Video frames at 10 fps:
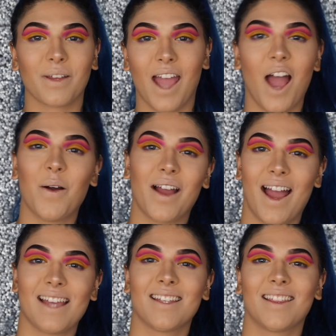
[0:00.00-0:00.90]
cow,
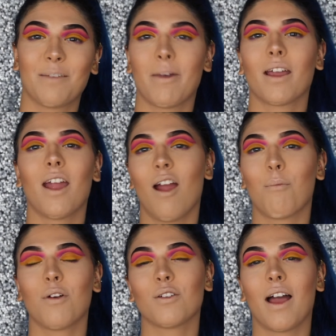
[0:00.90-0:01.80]
guys, I think my
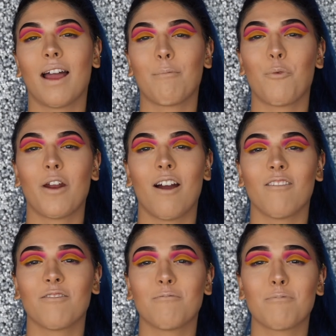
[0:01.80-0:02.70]
camera went
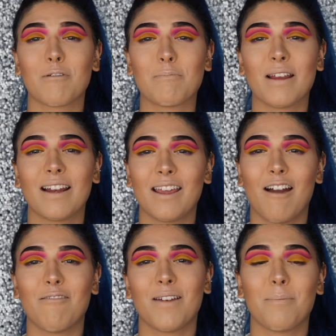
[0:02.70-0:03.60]
off completely
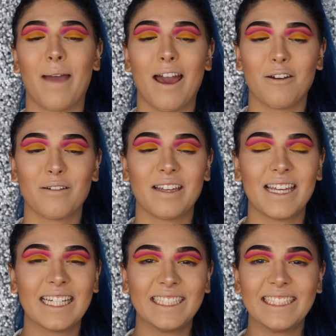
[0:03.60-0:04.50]
out with a battery,
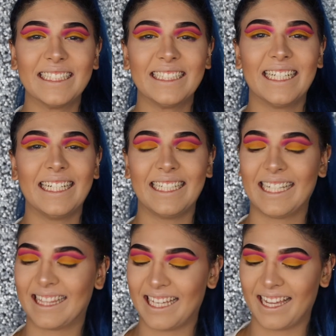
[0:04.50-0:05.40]
and
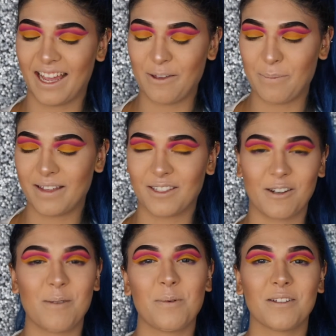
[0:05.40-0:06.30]
I think I missed a
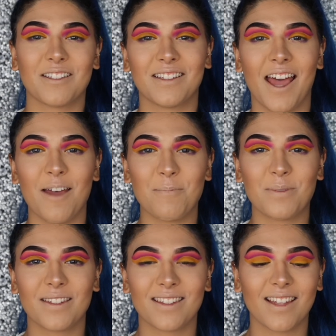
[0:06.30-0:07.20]
couple of
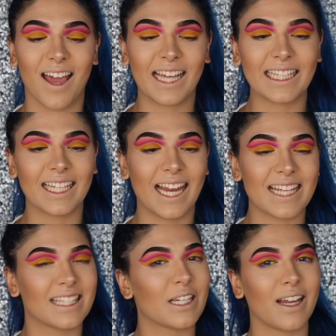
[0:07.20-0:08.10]
steps. I think the
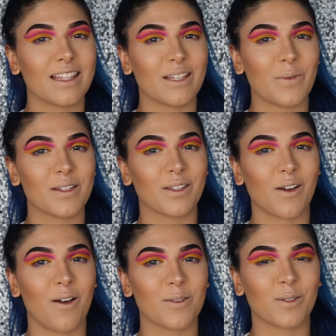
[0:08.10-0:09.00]
last thing I did was the
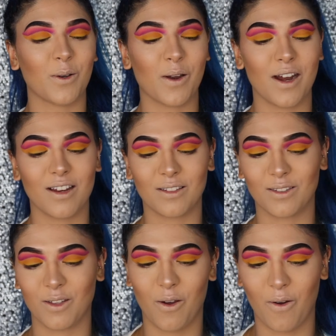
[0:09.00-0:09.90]
contour,
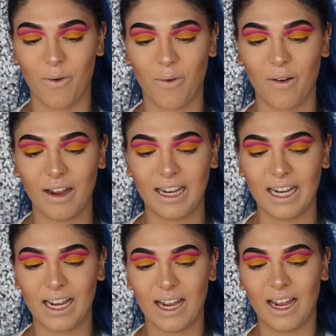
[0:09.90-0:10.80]
so
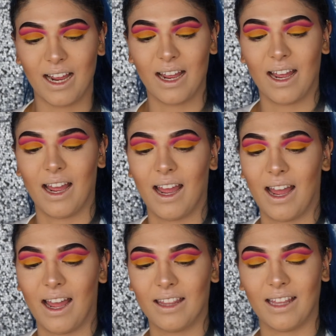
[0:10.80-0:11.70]

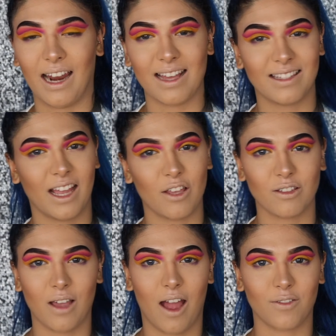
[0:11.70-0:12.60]
the last thing I
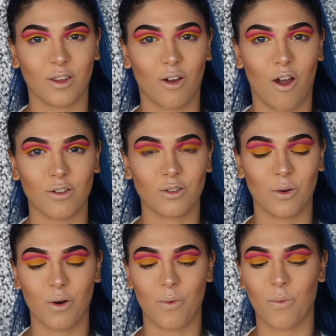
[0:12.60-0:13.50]
used after the
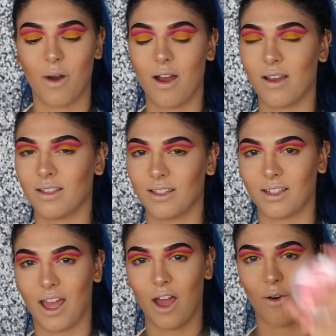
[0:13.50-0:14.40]
contour was
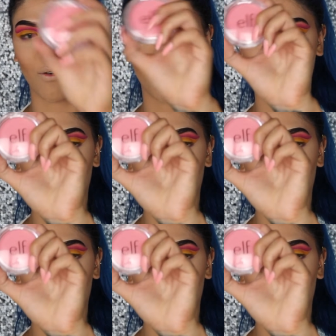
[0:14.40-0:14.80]
the Elf